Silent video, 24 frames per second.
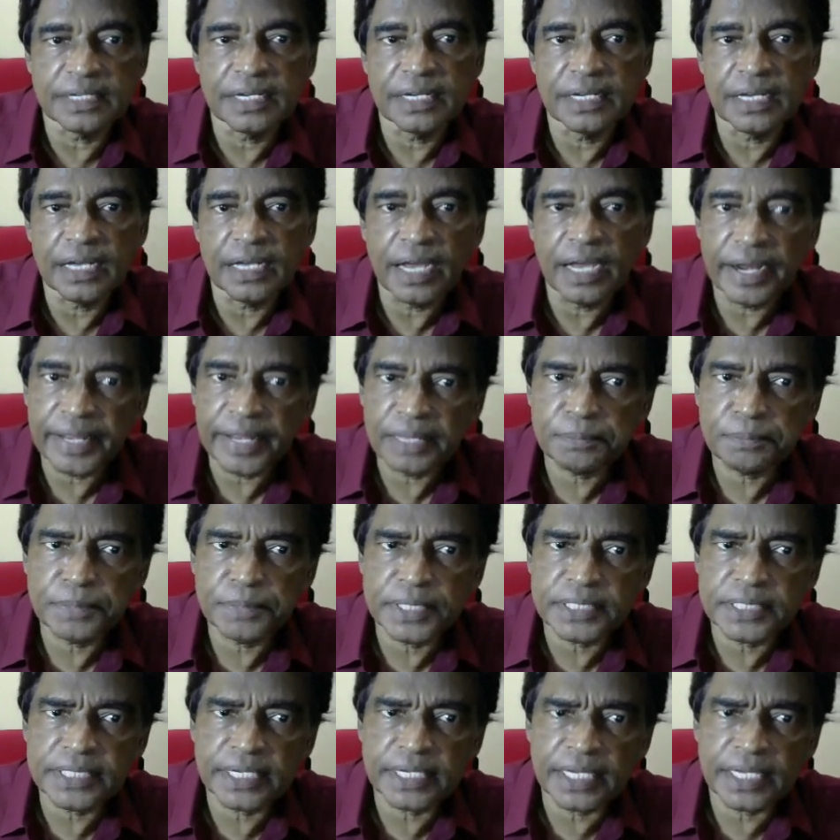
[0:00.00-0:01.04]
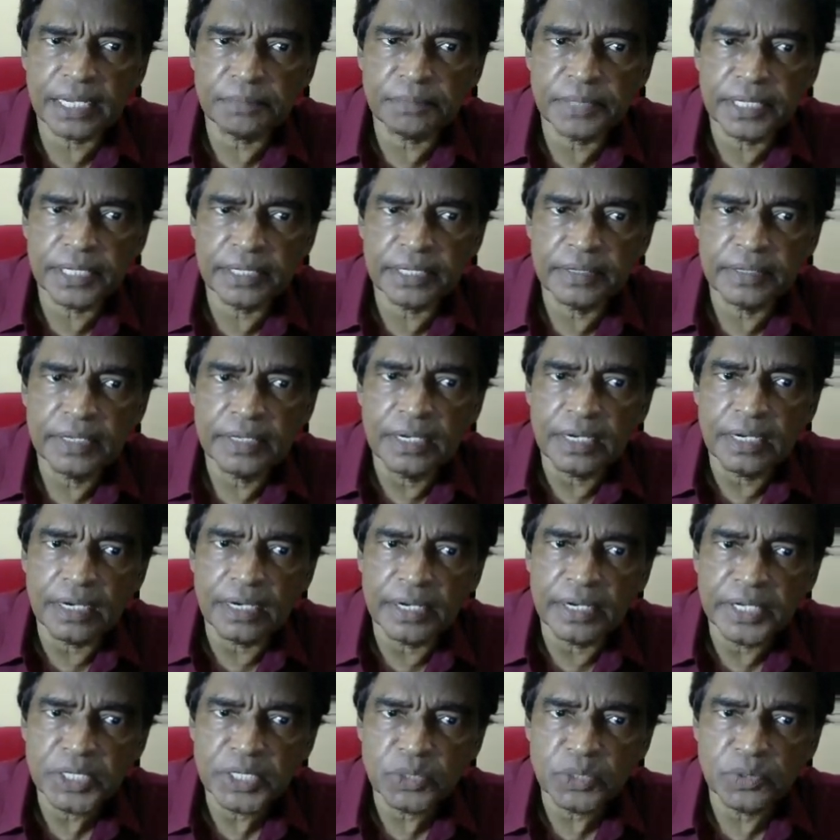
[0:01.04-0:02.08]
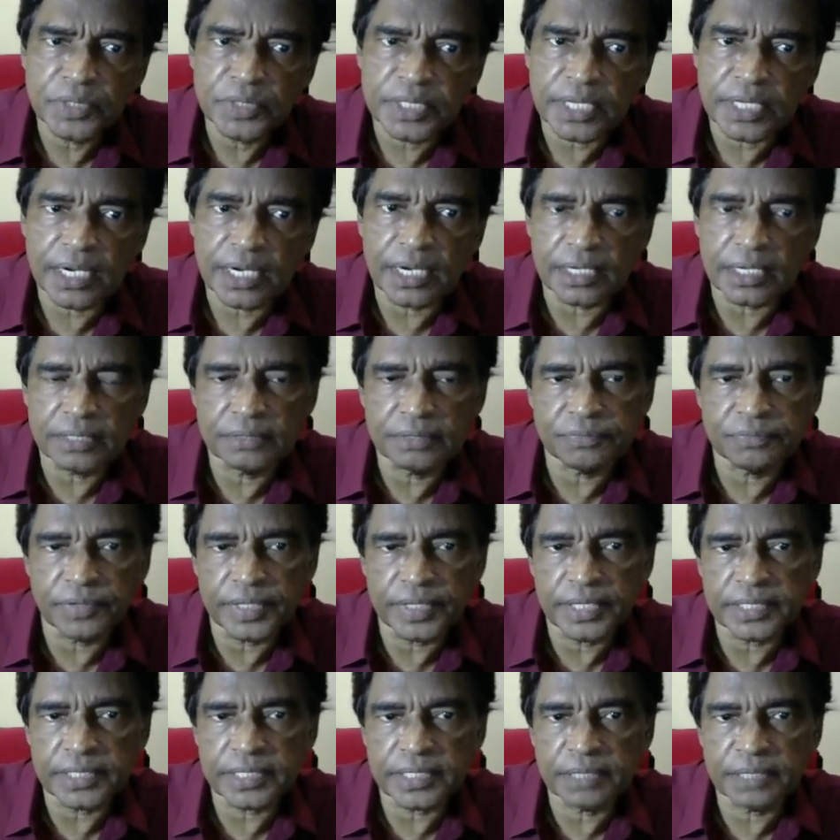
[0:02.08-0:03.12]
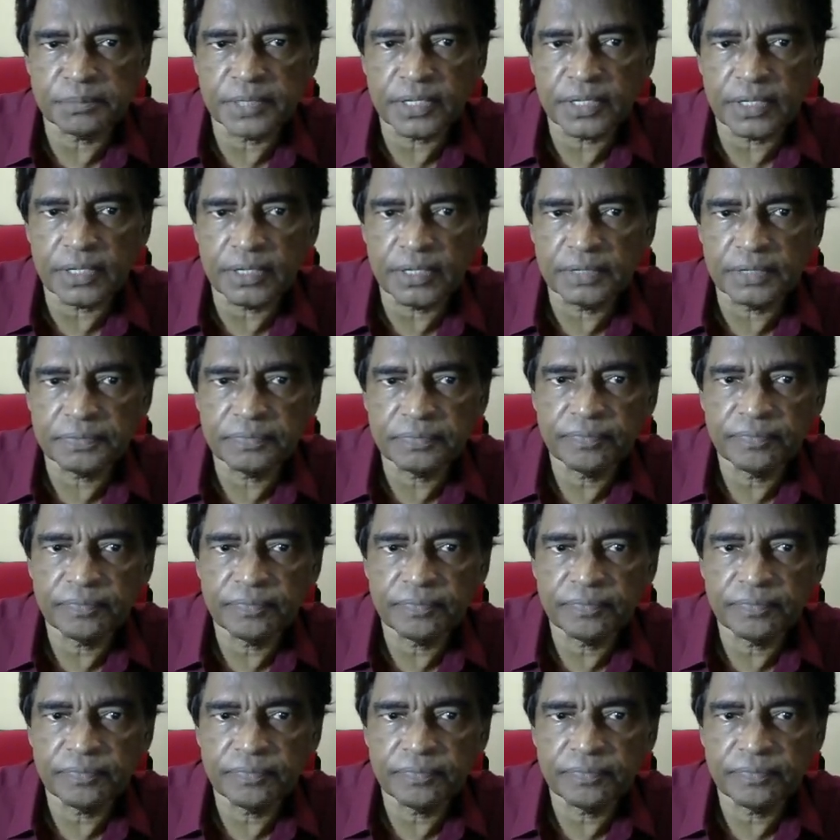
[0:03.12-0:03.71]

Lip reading: Another person can be a new drug for the treatment of